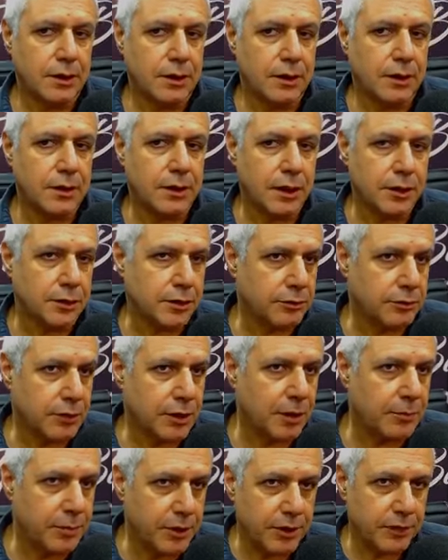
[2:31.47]
Another
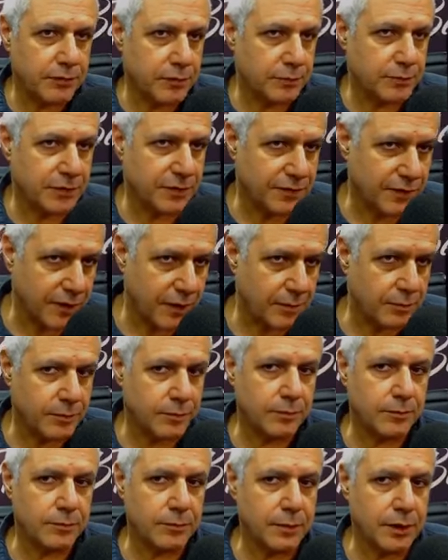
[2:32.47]
company from the
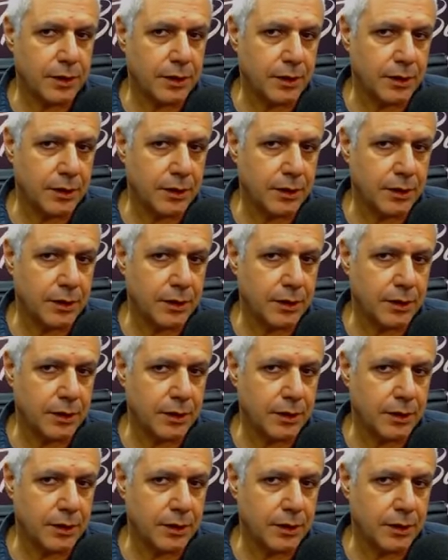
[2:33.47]
same